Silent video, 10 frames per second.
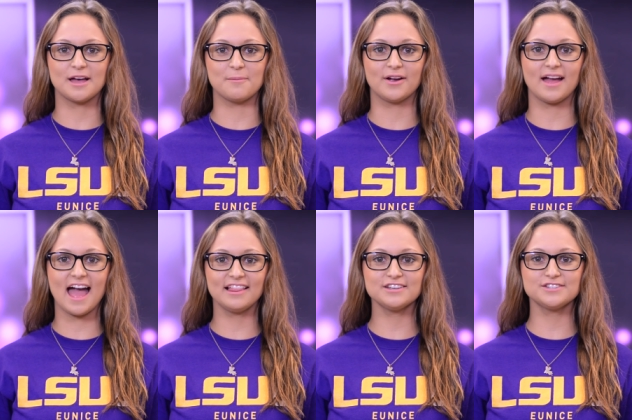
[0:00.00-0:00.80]
summer,
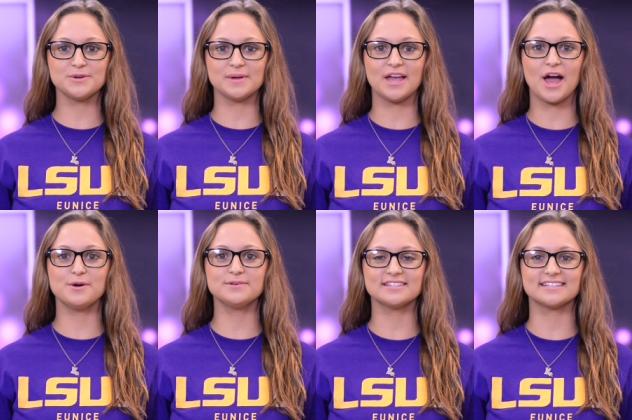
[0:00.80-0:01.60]
LSUE
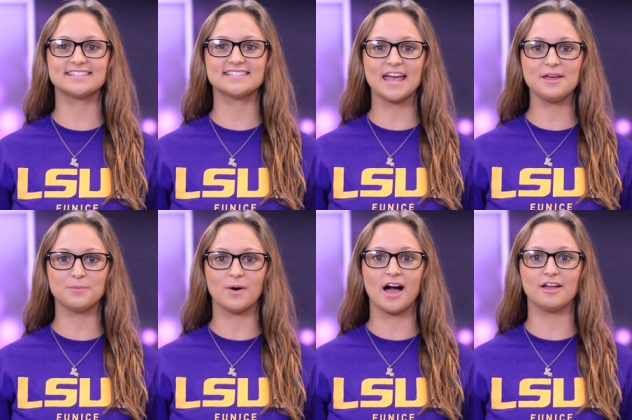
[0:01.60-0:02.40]
hosted a
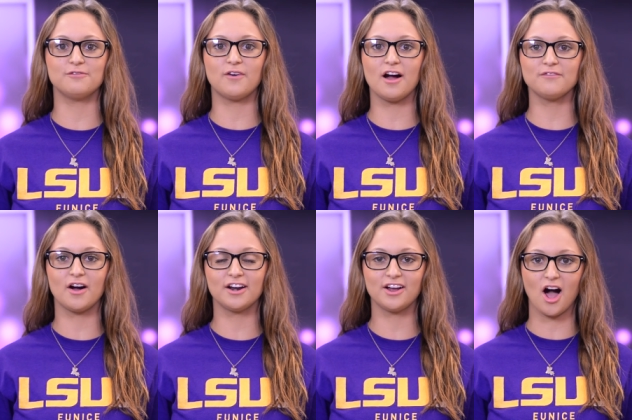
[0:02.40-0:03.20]
statewide
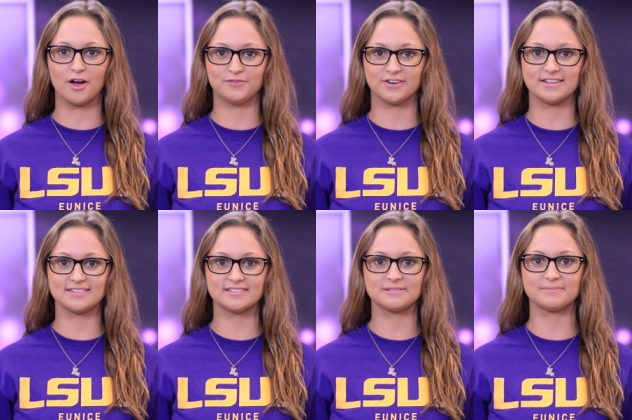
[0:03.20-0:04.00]
firefighter
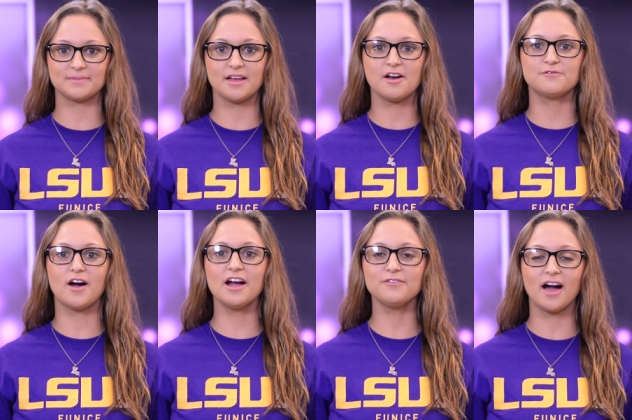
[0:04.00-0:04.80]
conference.
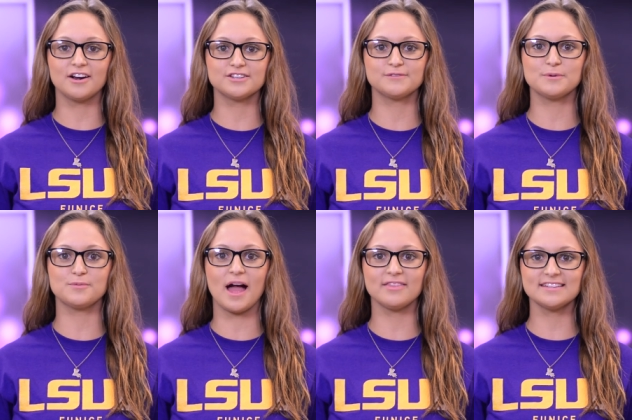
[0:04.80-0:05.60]
Firefighters from
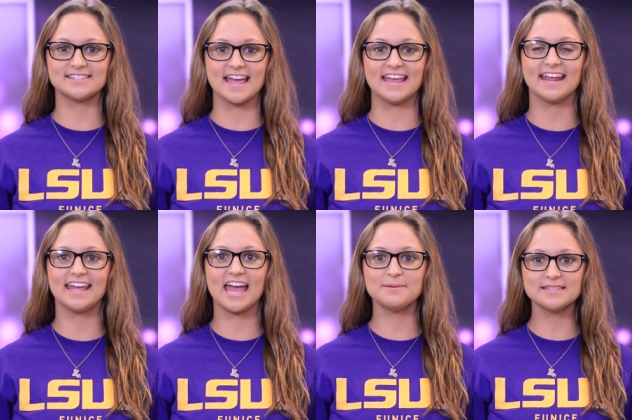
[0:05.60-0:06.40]
around the state came